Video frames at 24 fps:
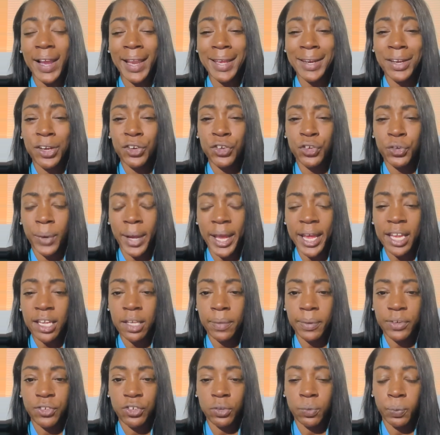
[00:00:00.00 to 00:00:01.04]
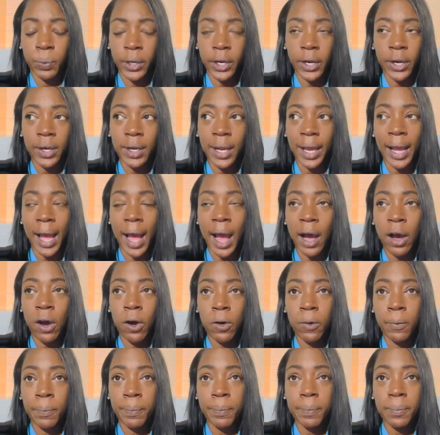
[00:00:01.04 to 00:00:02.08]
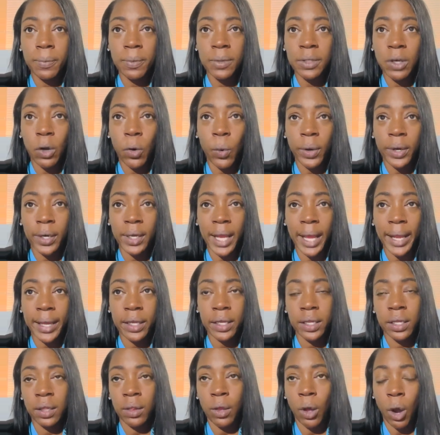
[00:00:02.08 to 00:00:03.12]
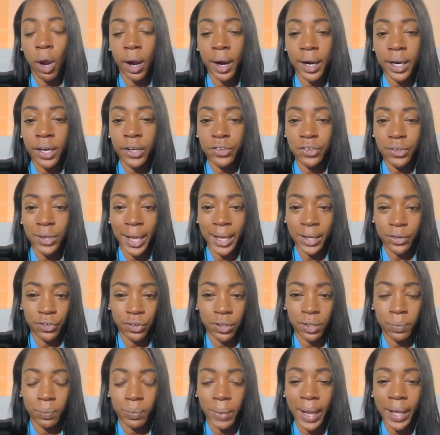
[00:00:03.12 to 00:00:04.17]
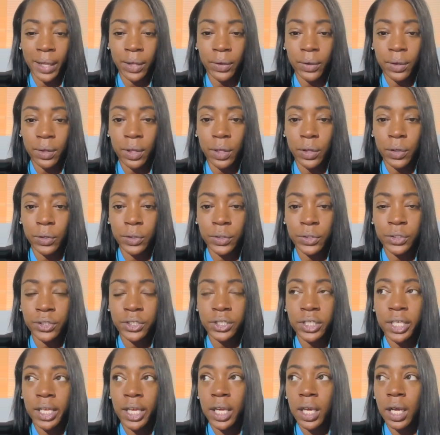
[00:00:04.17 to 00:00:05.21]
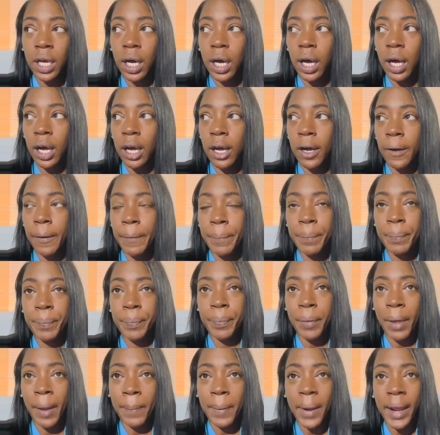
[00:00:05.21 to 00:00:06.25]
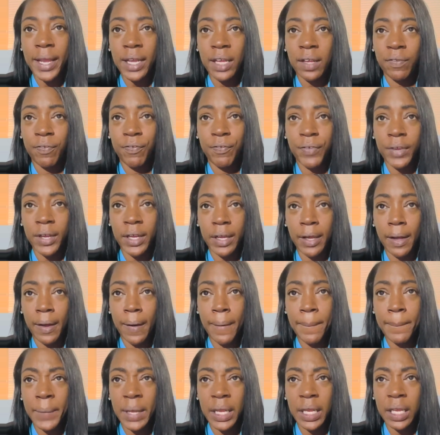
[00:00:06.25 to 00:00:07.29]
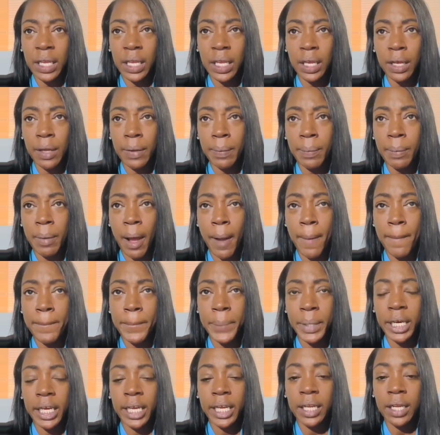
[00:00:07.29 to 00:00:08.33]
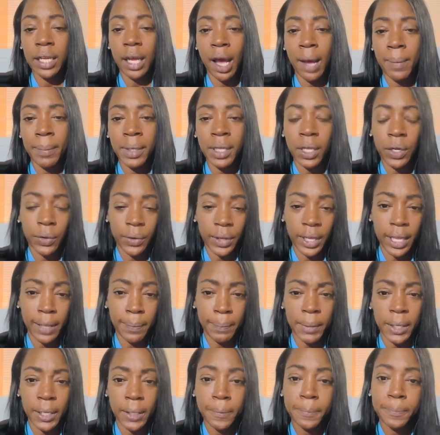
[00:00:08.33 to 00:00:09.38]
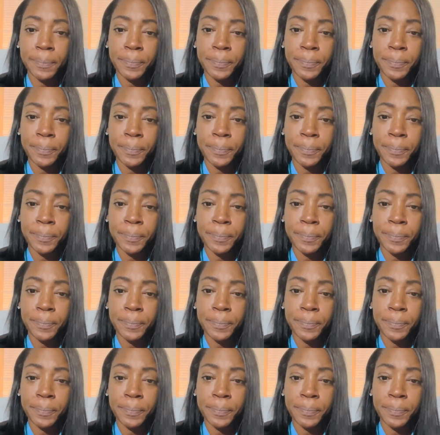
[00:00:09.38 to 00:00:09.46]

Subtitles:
get a dress, which is weird, like I'll order like a large, like just in regular clothes. I probably could fit a medium, but I'm a little hippie,